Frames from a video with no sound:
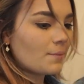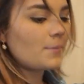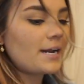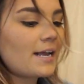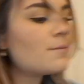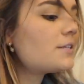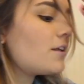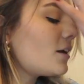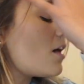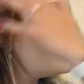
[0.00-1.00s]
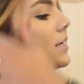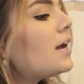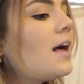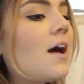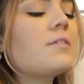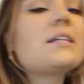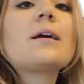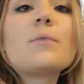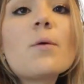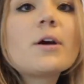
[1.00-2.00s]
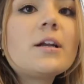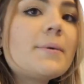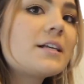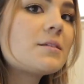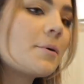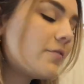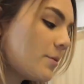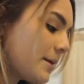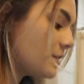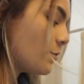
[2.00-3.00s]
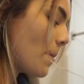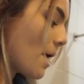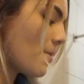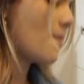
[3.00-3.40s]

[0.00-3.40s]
But I kept telling Colin, I was like, I'm not worried because the perfect place will pop